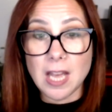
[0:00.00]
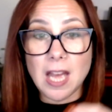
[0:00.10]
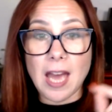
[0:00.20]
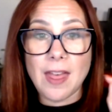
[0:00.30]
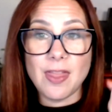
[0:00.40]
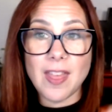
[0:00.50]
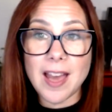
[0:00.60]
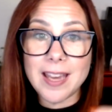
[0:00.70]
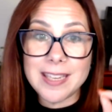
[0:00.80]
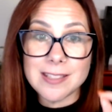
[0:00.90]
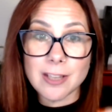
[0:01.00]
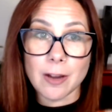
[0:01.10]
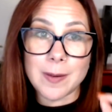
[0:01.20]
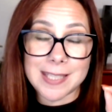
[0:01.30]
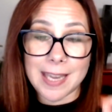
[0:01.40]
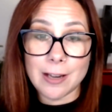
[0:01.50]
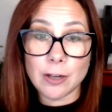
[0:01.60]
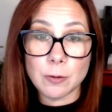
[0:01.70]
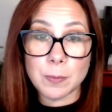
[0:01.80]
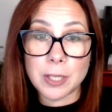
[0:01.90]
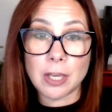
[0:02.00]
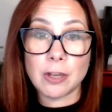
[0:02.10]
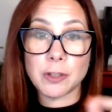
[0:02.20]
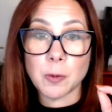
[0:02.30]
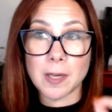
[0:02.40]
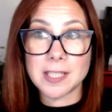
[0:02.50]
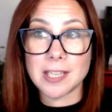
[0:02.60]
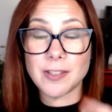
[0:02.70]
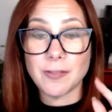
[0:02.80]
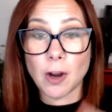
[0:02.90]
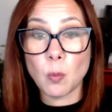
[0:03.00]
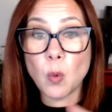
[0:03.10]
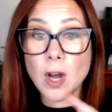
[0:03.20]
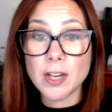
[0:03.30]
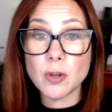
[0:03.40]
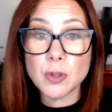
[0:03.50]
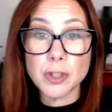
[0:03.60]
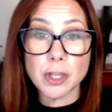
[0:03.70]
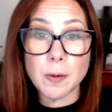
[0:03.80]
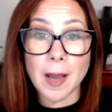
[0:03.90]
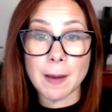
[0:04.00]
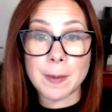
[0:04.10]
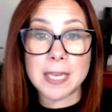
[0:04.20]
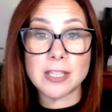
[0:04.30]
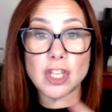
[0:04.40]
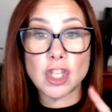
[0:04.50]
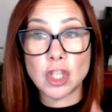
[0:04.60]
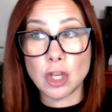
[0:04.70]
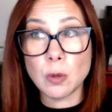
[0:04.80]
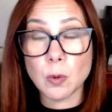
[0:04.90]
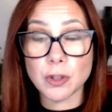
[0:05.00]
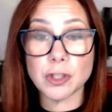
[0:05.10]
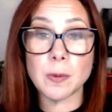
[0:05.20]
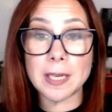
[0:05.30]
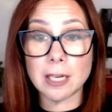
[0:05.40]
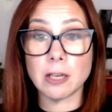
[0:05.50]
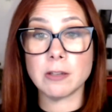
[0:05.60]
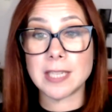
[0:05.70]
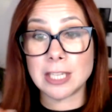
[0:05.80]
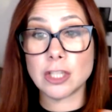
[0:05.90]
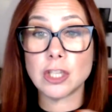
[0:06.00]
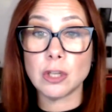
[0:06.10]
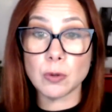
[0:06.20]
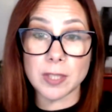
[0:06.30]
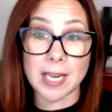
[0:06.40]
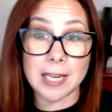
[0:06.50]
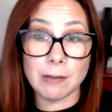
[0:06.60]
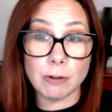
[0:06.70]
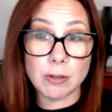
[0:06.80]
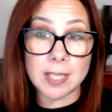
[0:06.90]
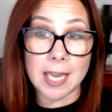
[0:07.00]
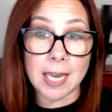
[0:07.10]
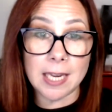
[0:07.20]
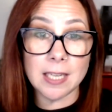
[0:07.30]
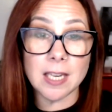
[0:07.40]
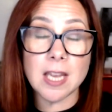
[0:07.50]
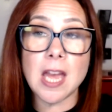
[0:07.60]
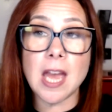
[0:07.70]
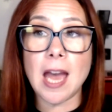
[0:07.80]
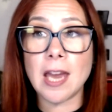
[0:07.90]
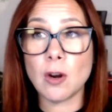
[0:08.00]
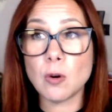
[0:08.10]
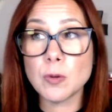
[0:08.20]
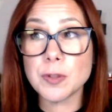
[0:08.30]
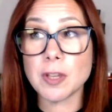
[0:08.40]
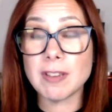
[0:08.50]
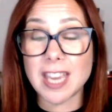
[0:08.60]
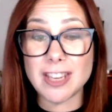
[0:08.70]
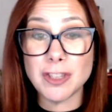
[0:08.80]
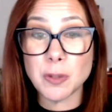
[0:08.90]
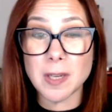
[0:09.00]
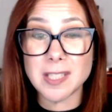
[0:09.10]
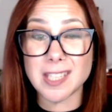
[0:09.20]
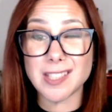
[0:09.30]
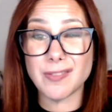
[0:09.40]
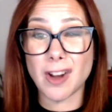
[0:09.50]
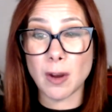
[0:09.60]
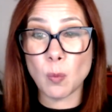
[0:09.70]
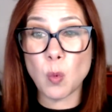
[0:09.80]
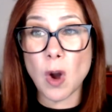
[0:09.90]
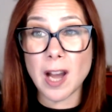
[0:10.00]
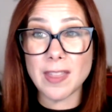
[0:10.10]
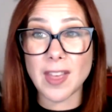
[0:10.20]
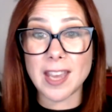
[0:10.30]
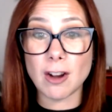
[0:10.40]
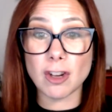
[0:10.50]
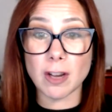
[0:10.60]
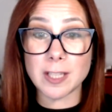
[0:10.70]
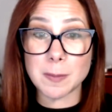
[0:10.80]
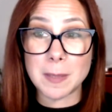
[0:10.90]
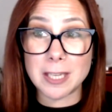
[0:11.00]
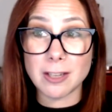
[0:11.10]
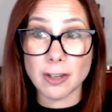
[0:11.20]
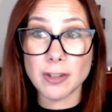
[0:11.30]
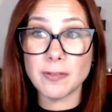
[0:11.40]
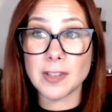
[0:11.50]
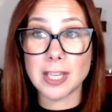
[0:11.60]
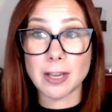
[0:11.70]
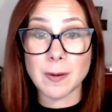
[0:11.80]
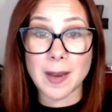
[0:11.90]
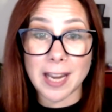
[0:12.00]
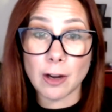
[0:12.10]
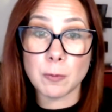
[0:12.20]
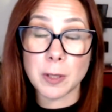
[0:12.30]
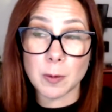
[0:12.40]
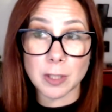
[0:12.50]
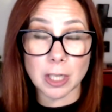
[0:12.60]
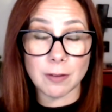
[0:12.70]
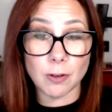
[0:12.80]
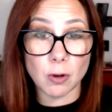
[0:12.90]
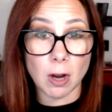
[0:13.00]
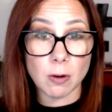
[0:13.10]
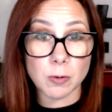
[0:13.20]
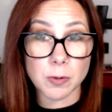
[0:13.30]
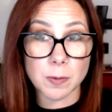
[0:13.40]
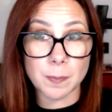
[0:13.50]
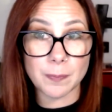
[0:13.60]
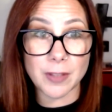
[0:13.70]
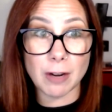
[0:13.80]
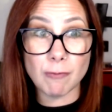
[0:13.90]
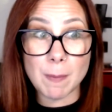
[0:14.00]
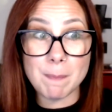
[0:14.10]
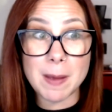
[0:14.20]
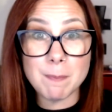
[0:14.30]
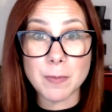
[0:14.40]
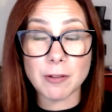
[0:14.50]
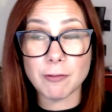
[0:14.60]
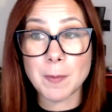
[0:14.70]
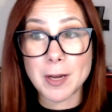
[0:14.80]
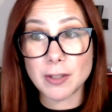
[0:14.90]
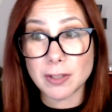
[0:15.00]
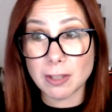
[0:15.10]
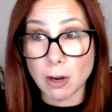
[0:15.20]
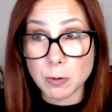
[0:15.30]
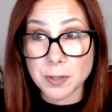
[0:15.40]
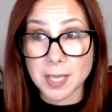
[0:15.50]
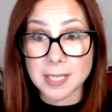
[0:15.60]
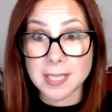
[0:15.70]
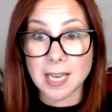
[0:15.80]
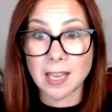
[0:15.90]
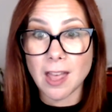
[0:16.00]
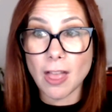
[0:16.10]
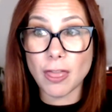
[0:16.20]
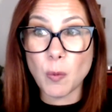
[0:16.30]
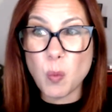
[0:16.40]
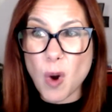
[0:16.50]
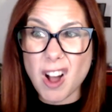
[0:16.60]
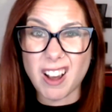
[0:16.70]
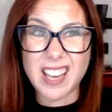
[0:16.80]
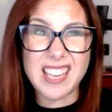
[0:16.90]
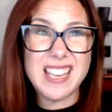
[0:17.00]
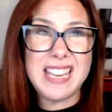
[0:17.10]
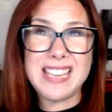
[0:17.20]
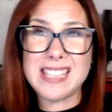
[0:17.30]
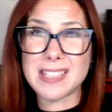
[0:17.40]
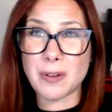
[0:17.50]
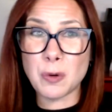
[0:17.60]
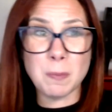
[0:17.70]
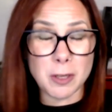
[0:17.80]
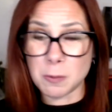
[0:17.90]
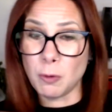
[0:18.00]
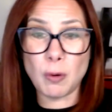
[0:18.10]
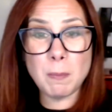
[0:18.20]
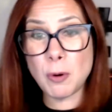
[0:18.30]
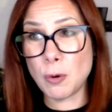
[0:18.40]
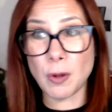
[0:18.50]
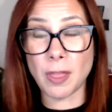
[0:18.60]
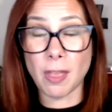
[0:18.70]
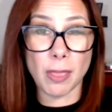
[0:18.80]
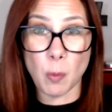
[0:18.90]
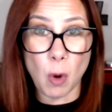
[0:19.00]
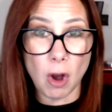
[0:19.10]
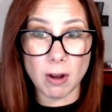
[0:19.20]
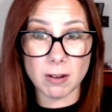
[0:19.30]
And that is going to help you to identify 1 or 2 habits you want to include into your daily routine, and also get you to identify why they are going to be good for you and help you achieve your goals. And remember, from our goal setting, the why is almost more important than the what,